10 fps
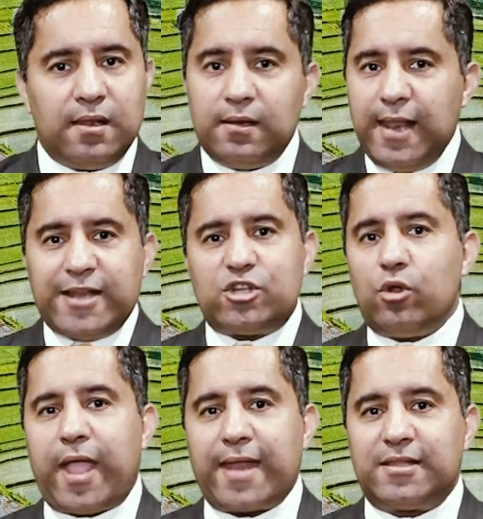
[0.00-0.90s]
Let's
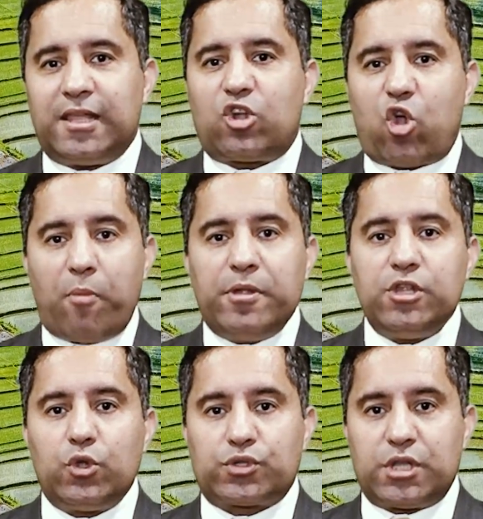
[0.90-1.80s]
look at the common
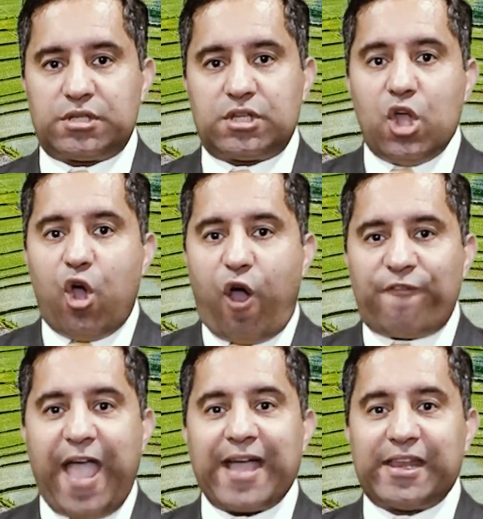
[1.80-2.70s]
uses
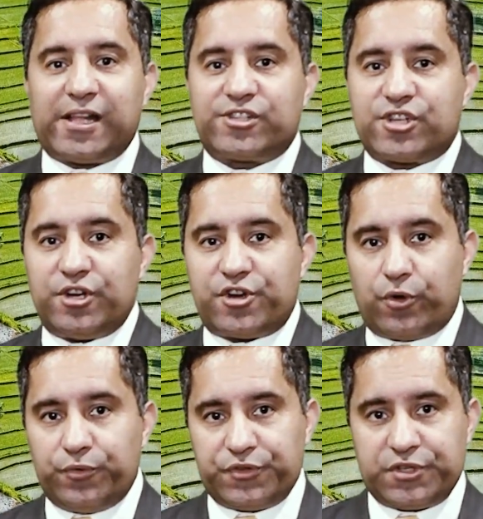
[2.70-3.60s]
of agricultural
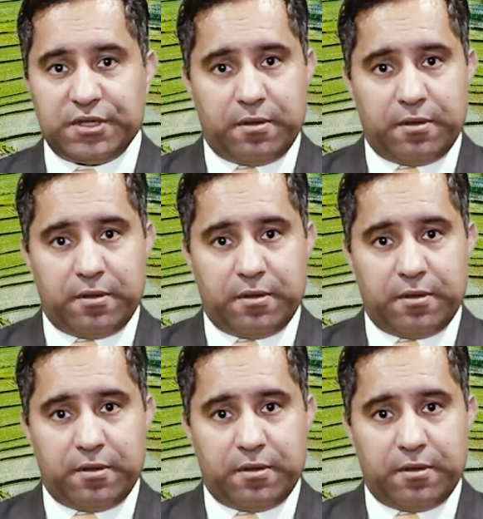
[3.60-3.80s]
drones.